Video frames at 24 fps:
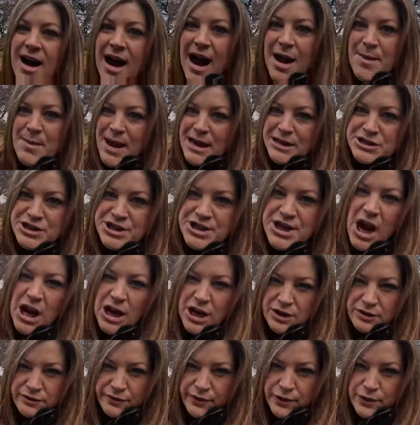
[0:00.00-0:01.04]
I'm actually not
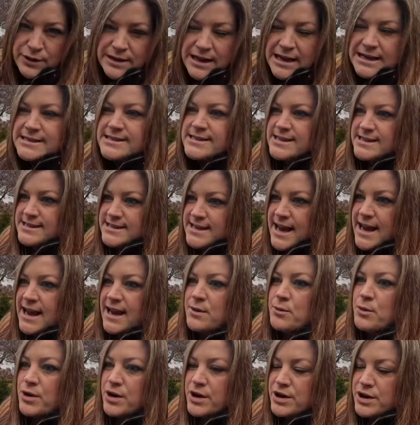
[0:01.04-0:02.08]
gonna fertilize today.
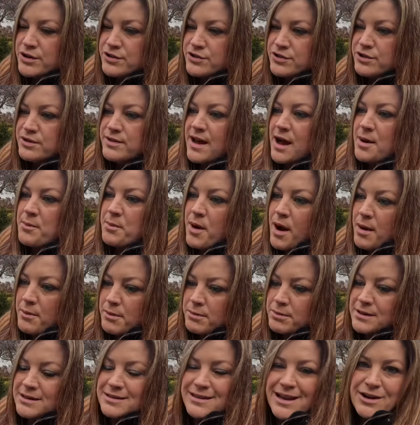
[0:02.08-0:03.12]
We're gonna do that
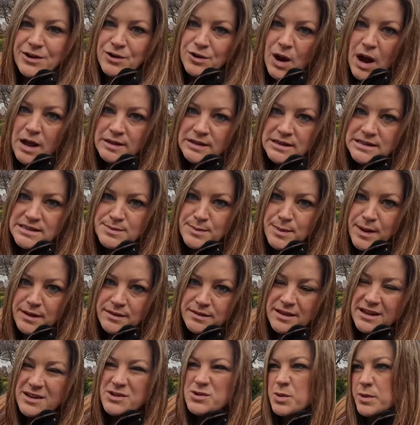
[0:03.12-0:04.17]
probably later on this
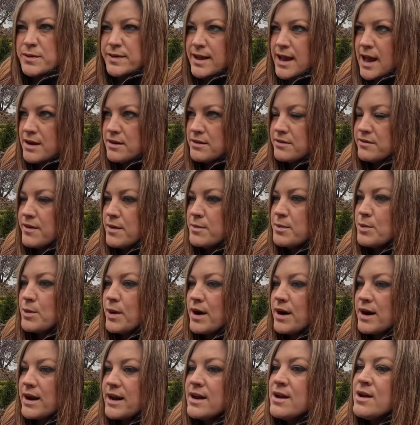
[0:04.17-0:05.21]
month, like toward the end of
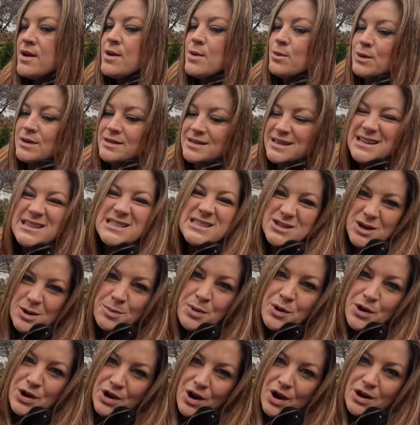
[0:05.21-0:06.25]
February, when things start
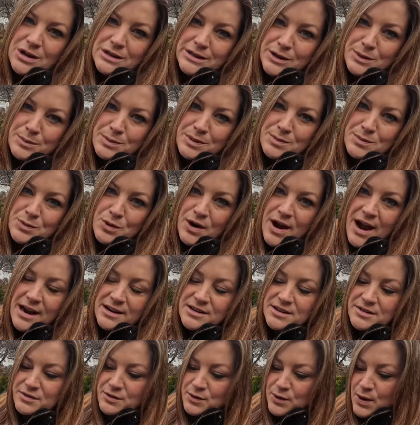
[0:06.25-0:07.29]
putting on a little bit more
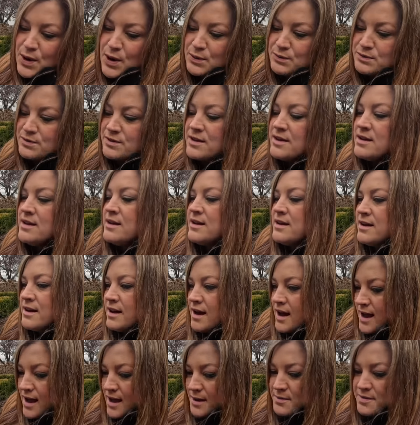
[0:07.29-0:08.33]
active growth.
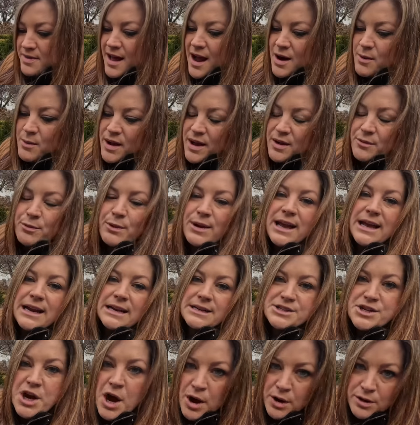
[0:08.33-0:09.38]
Um, that way, if we get a
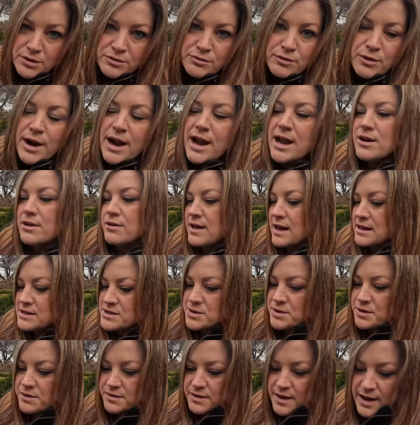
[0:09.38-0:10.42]
ton of rain or that
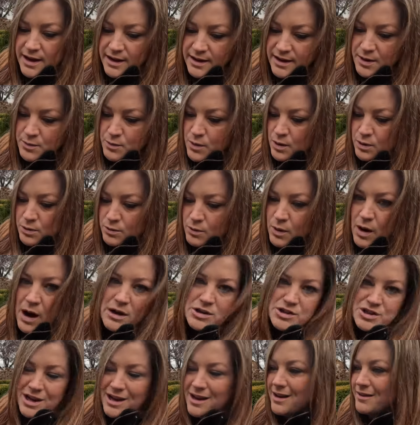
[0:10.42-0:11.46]
sort of thing, it won't
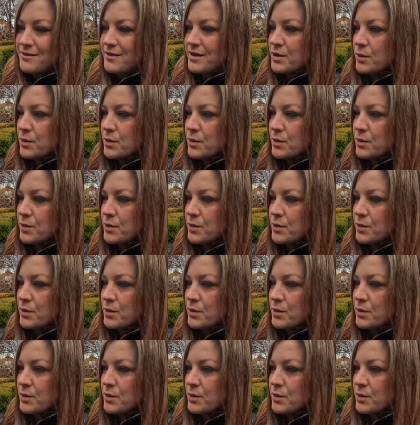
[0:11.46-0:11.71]
wash any of it